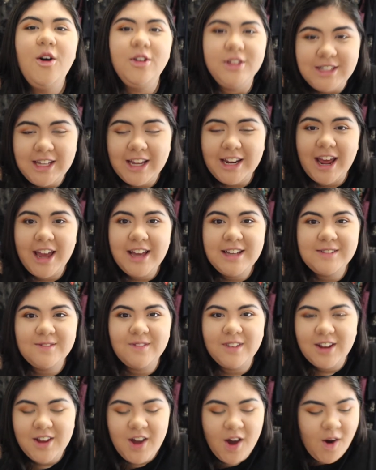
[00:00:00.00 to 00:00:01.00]
Today's
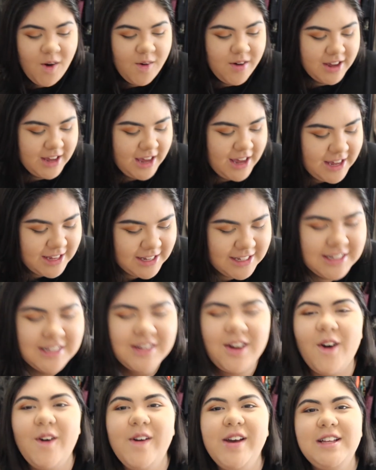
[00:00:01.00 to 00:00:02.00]
video is
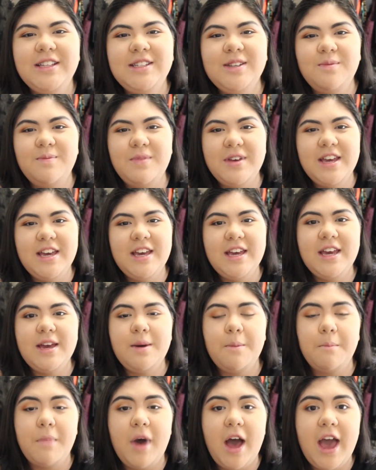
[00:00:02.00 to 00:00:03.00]
going to be
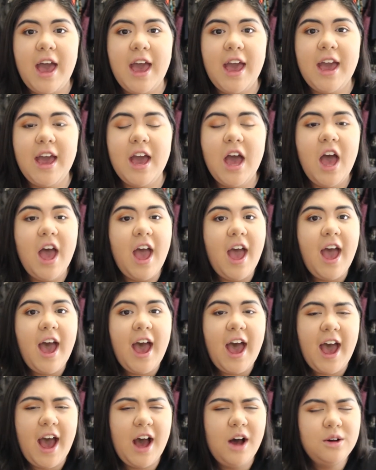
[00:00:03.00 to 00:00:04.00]
my
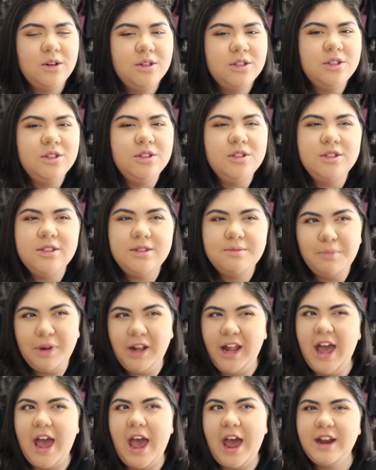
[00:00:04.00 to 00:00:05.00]
how to
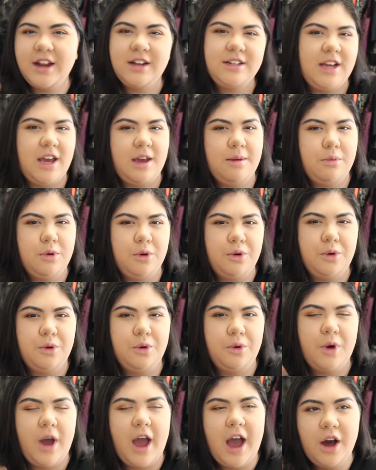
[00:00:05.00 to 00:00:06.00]
plan a
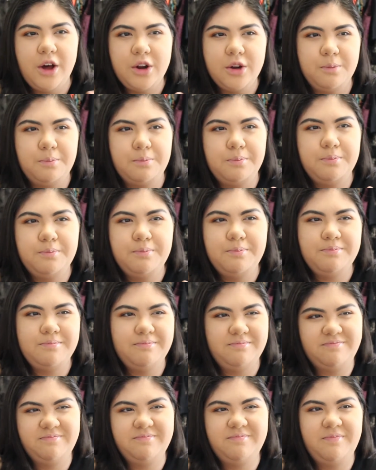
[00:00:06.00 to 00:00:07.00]
debut, how to
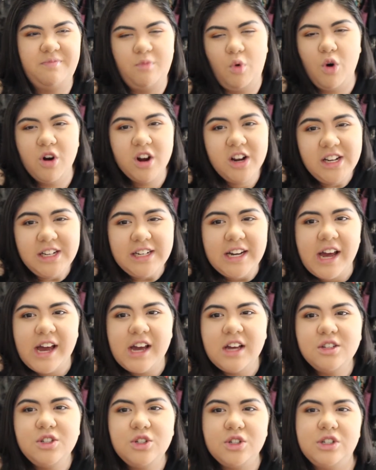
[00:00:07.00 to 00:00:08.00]

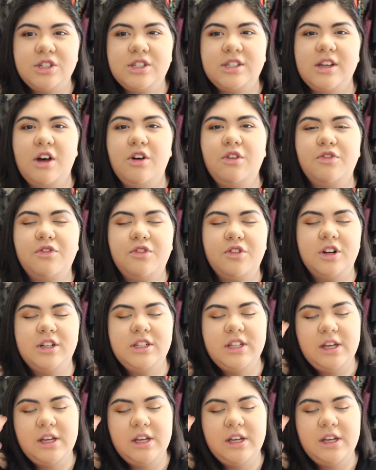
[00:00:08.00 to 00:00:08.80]
organize yourself for a